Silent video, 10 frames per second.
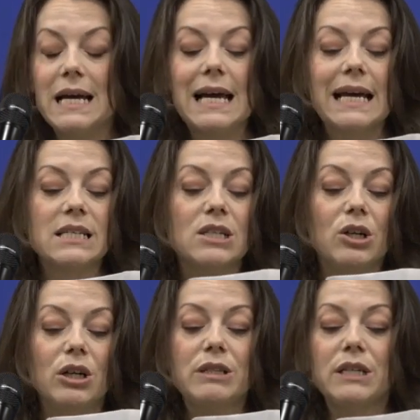
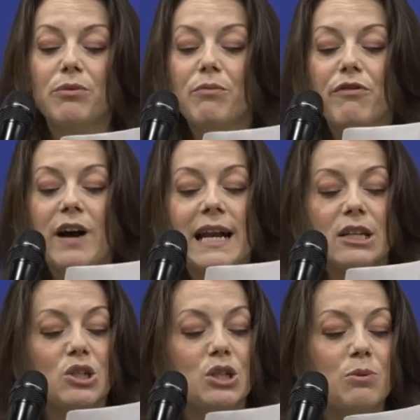excluded from
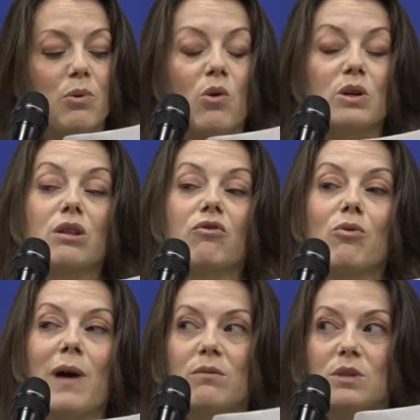financial support
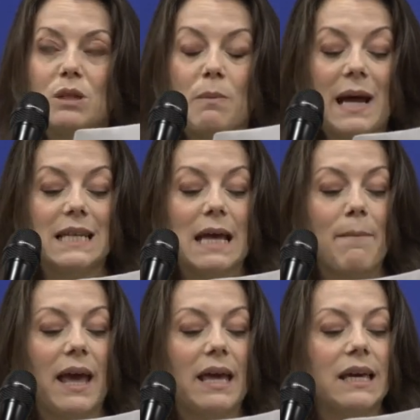throughout the
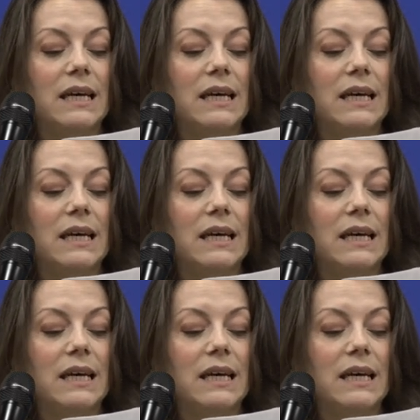pandemic.